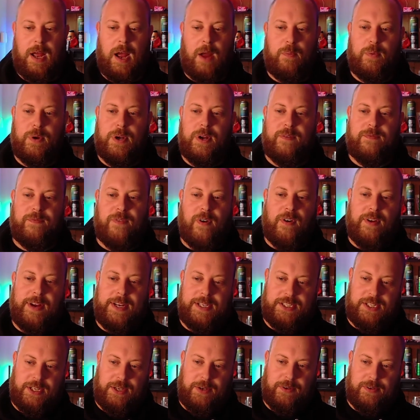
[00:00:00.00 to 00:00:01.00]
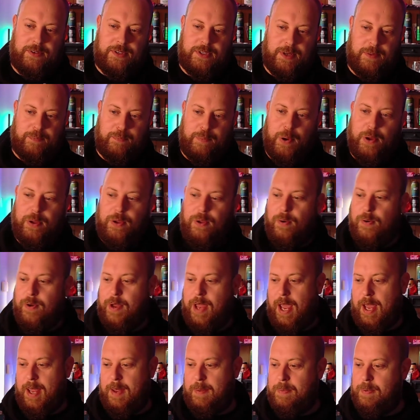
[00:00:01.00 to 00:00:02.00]
I would advise you to put your
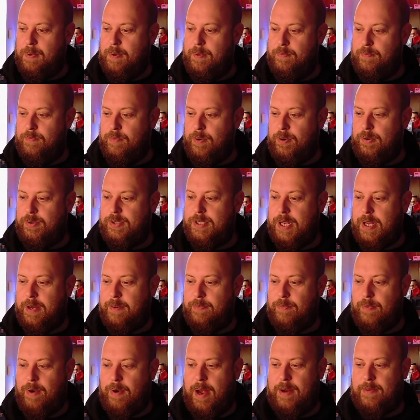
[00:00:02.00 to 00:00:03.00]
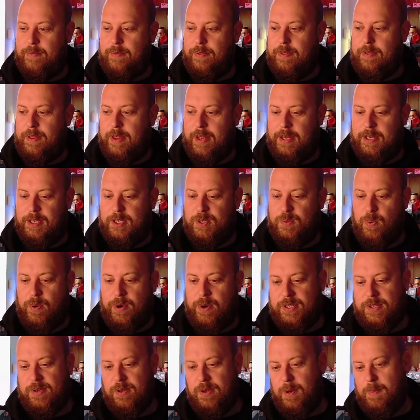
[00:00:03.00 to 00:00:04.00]
cable and route it round things
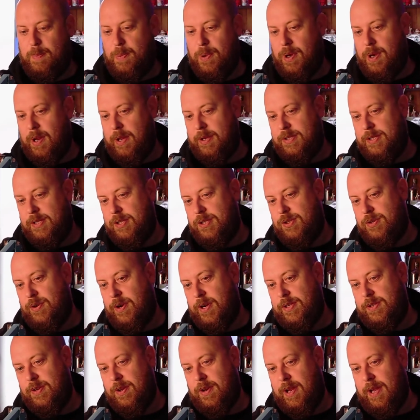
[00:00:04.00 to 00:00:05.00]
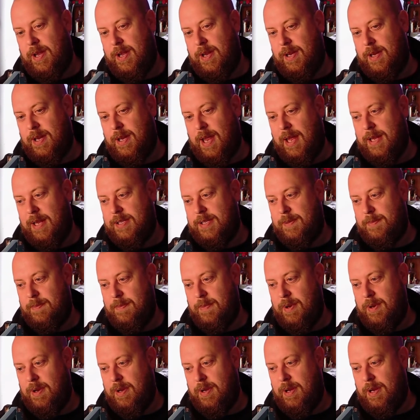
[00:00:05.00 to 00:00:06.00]
where it's not going to put loads of stress on it, and get
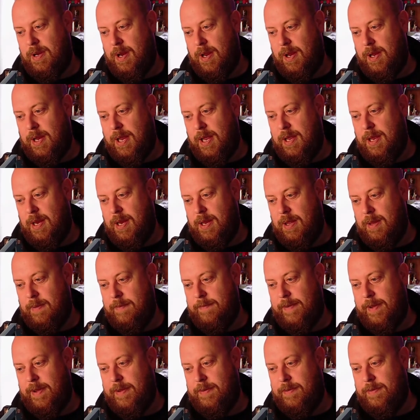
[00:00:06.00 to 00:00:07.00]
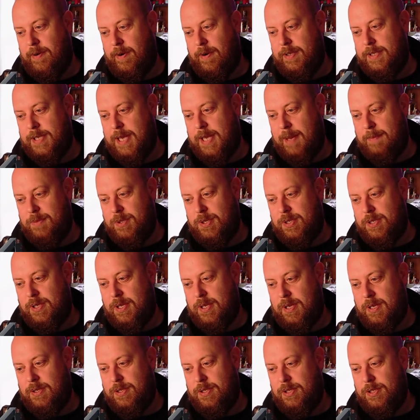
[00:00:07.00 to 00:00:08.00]
your little Velcro tab
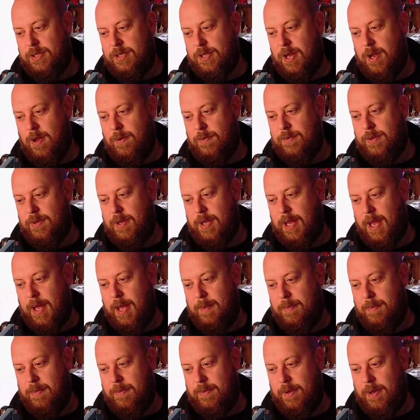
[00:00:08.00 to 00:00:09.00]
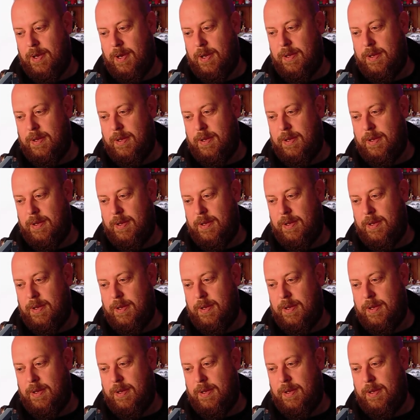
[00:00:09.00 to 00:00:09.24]
just to hold the cable,